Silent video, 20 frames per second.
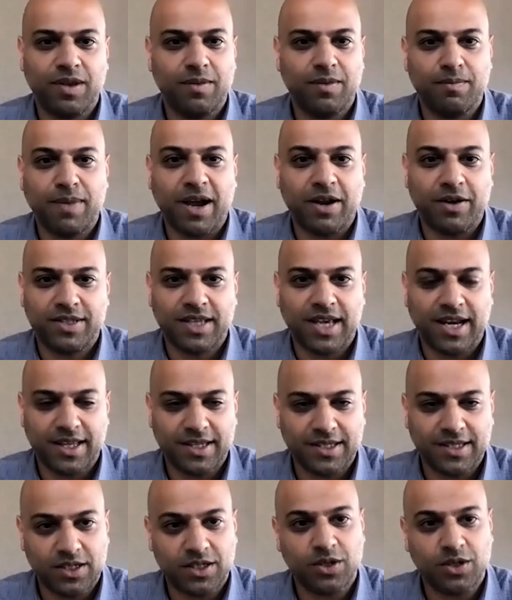Biodesign
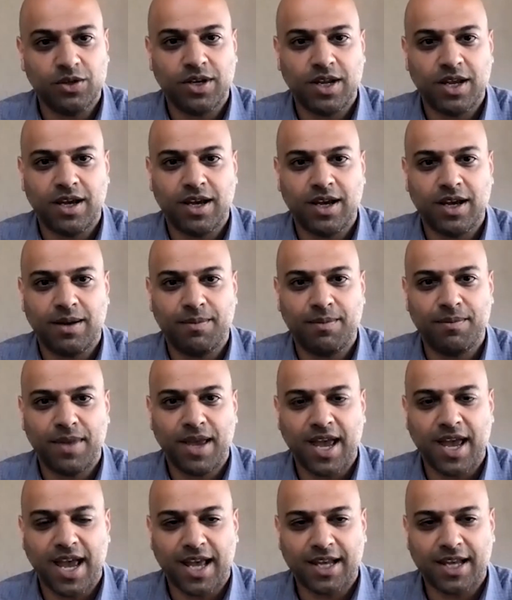Institute
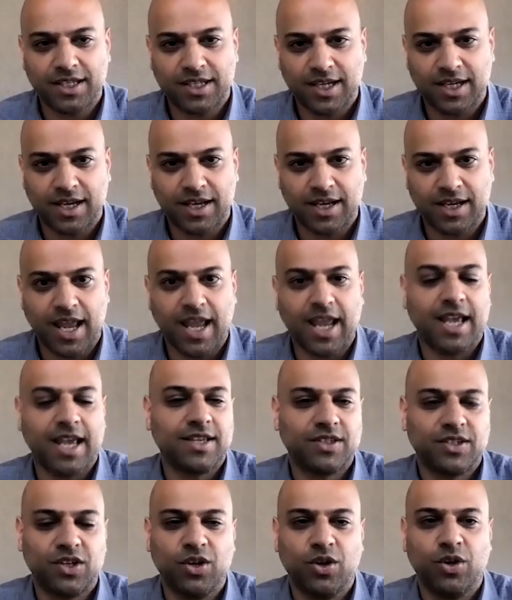at
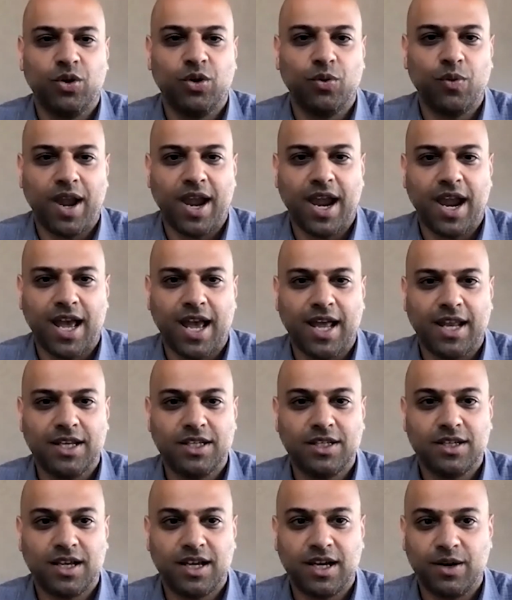ASU and